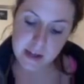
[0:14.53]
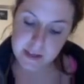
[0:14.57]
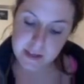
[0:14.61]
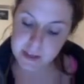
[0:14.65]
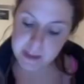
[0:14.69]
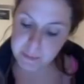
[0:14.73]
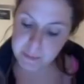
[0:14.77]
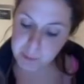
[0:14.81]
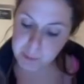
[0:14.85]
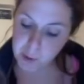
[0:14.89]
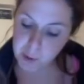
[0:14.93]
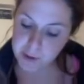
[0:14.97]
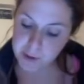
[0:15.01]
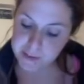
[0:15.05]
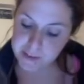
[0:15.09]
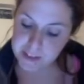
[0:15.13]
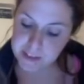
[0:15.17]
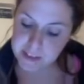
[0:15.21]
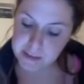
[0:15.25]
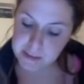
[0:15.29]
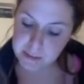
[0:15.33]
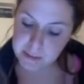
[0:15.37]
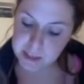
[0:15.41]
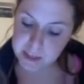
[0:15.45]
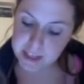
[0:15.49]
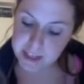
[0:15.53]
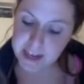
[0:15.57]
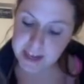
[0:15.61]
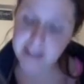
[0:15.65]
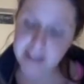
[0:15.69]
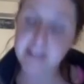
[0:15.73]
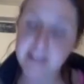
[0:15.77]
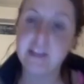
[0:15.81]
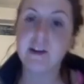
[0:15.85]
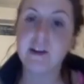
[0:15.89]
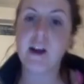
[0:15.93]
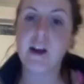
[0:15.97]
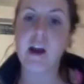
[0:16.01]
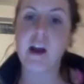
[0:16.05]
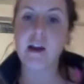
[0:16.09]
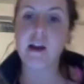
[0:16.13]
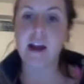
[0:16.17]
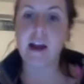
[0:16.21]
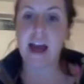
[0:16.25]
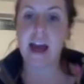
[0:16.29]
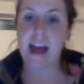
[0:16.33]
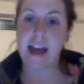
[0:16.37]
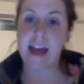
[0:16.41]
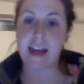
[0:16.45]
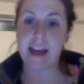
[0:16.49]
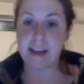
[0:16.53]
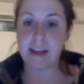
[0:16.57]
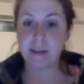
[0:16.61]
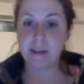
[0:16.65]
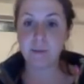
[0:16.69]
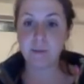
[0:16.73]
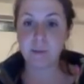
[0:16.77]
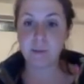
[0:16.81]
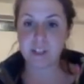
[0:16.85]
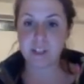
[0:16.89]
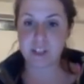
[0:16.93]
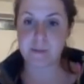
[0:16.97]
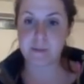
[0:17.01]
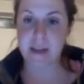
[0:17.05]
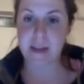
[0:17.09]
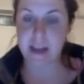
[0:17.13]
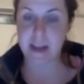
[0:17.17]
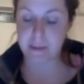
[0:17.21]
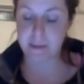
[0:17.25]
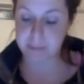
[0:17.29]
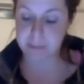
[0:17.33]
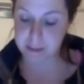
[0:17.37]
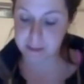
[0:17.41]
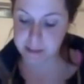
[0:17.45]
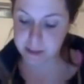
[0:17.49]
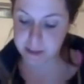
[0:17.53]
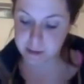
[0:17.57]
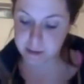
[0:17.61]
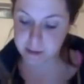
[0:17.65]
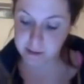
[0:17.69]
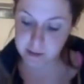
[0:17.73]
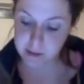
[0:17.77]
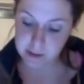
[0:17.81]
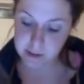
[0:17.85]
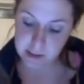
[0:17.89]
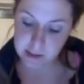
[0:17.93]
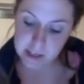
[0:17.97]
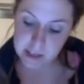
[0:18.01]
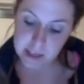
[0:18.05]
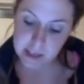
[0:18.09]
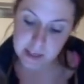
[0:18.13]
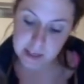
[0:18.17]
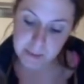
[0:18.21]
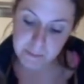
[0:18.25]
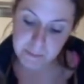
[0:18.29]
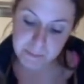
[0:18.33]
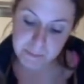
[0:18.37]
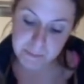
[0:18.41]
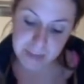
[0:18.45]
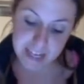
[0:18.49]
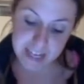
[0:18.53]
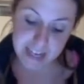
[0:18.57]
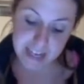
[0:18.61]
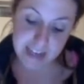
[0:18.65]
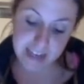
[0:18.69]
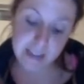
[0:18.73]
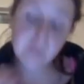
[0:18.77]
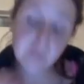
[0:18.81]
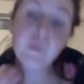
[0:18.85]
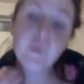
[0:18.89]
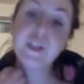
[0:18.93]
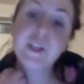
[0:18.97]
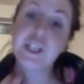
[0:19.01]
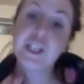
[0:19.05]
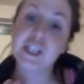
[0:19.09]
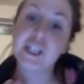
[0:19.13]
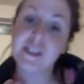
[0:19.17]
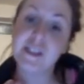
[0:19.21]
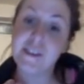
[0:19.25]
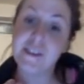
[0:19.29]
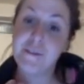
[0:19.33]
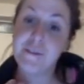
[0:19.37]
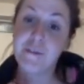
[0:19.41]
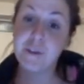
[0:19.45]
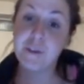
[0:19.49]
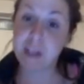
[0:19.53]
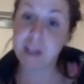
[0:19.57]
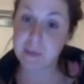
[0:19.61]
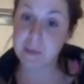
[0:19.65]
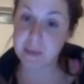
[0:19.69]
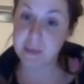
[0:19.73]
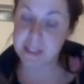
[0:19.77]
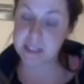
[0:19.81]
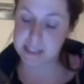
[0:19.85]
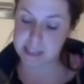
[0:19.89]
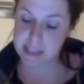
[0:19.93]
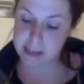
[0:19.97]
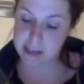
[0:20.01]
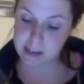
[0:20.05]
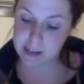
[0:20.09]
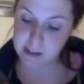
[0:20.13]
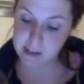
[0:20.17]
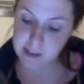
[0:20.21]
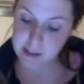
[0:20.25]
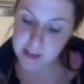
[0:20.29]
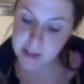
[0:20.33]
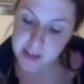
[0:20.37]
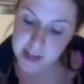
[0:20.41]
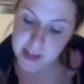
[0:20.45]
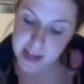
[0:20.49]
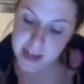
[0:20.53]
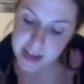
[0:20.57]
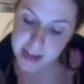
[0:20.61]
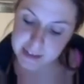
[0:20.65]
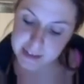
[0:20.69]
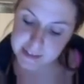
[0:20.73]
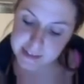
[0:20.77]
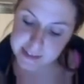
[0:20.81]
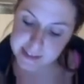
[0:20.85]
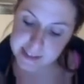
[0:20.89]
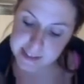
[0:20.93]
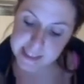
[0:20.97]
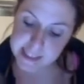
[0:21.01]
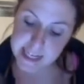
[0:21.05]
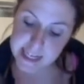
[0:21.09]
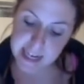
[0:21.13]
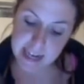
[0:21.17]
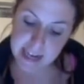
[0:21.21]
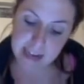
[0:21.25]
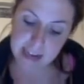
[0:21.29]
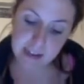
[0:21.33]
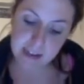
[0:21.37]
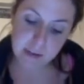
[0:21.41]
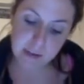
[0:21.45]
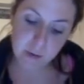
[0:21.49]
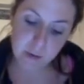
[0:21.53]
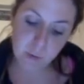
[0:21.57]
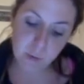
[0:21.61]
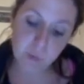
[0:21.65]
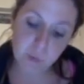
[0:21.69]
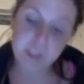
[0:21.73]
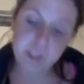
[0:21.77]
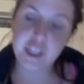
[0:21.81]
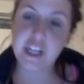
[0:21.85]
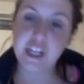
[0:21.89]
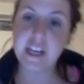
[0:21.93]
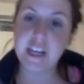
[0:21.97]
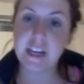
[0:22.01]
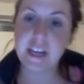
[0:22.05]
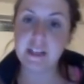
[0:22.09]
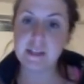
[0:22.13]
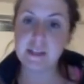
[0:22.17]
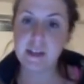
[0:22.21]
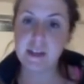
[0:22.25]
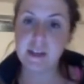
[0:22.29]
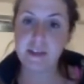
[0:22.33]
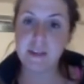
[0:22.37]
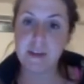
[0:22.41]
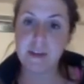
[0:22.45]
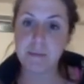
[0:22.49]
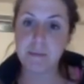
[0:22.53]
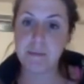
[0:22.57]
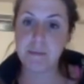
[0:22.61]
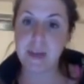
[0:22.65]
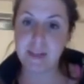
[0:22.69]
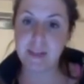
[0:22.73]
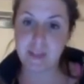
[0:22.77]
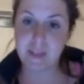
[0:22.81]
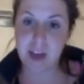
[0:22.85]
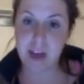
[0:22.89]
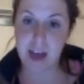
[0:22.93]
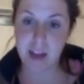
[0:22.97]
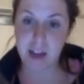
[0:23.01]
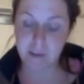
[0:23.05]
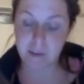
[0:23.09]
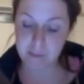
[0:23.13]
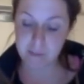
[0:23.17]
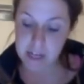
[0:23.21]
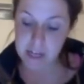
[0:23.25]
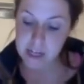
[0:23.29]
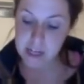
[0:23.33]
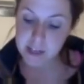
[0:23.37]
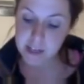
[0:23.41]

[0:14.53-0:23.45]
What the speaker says: The important things I'm looking at here are A, which is my amplitude, B, which is the frequency, and C, which is the midline.